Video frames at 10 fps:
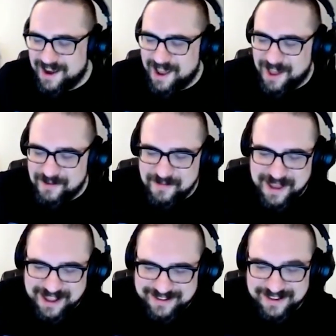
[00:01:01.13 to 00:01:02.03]
my
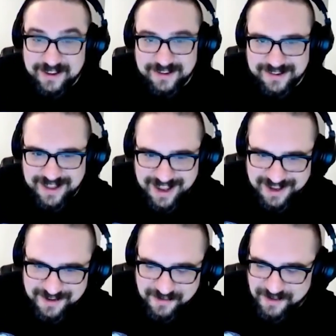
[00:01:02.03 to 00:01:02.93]
mate
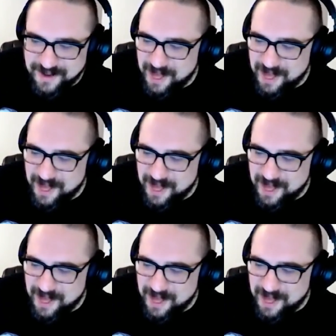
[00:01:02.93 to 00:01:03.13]
Steve